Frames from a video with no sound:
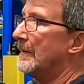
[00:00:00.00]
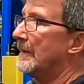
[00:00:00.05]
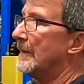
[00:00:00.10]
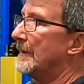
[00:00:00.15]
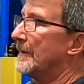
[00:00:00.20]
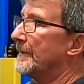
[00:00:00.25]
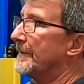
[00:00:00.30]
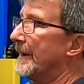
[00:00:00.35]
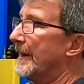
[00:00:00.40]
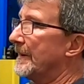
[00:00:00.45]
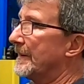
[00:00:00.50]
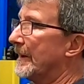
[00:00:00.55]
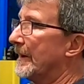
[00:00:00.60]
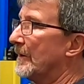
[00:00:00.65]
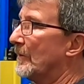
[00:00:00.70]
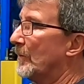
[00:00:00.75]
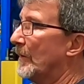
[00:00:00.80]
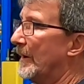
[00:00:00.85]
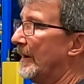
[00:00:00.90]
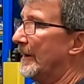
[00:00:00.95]
It'll take
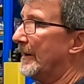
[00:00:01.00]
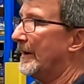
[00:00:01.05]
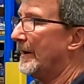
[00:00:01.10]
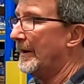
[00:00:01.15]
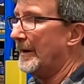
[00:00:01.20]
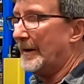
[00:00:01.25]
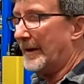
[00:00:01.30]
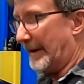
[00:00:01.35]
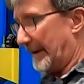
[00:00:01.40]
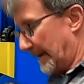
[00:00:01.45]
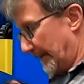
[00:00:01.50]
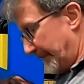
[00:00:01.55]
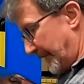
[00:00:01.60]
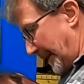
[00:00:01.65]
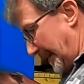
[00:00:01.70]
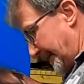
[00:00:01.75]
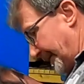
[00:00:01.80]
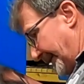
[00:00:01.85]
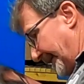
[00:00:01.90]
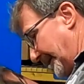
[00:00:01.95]
that away. And I've
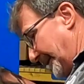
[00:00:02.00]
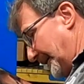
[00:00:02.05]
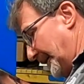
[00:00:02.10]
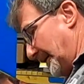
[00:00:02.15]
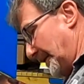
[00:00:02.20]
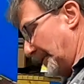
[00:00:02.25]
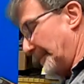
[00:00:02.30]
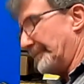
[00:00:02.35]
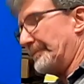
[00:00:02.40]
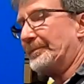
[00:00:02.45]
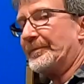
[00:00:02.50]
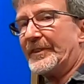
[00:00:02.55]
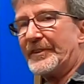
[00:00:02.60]
got the, uh,